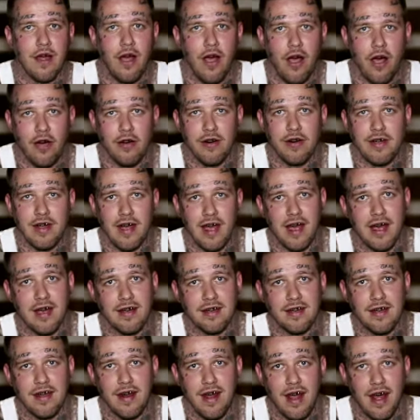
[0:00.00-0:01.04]
All the
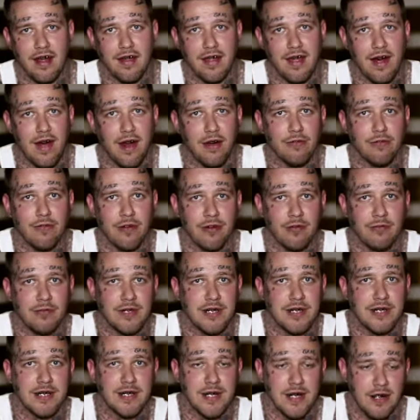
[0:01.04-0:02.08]
guys that I run
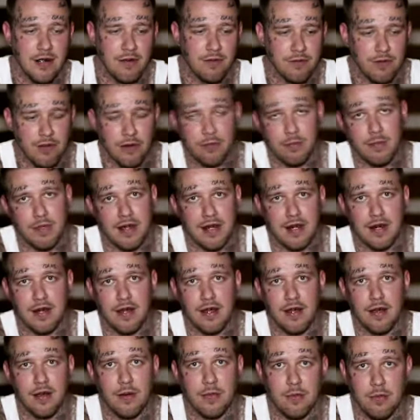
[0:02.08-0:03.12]
with from
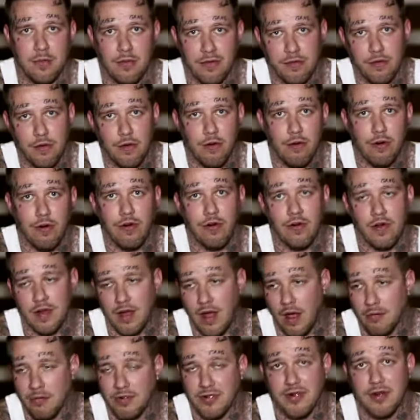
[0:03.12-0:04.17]
before,
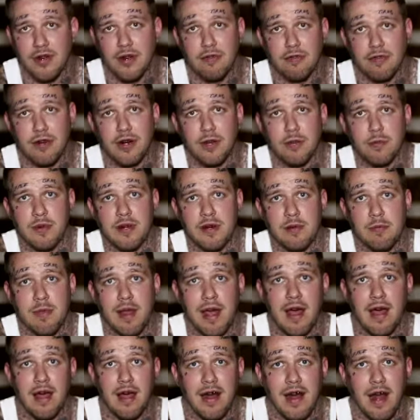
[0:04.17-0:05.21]
I'm still running with them
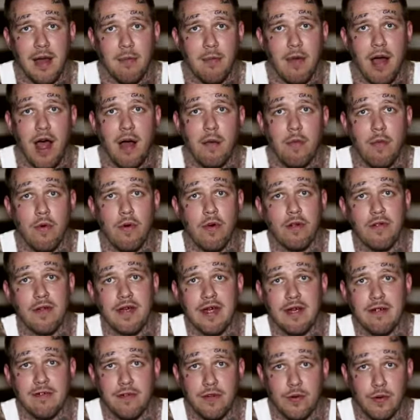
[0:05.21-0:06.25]
now, and I'm more of an
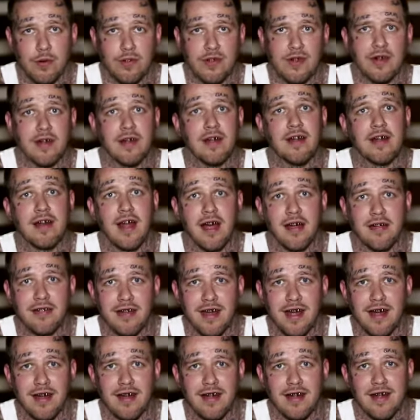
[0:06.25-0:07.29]
influence in their life
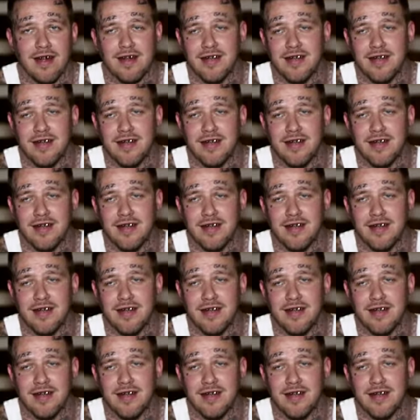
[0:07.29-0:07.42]
now.